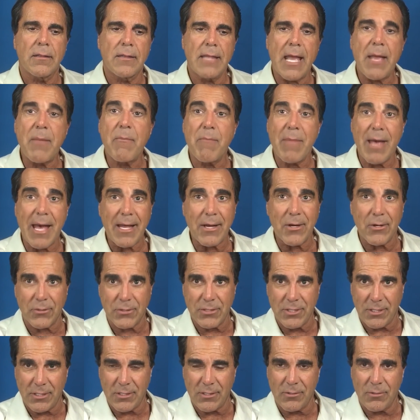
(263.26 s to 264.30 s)
they matter
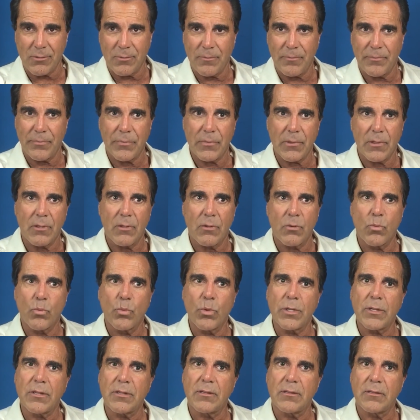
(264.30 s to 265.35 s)
to you.
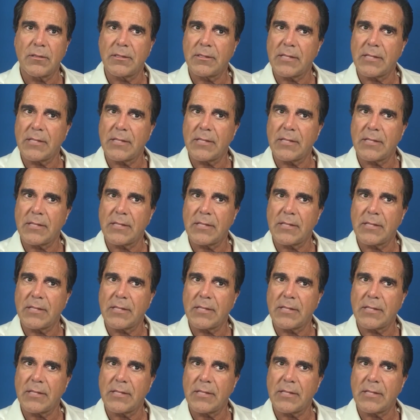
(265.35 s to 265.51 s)
What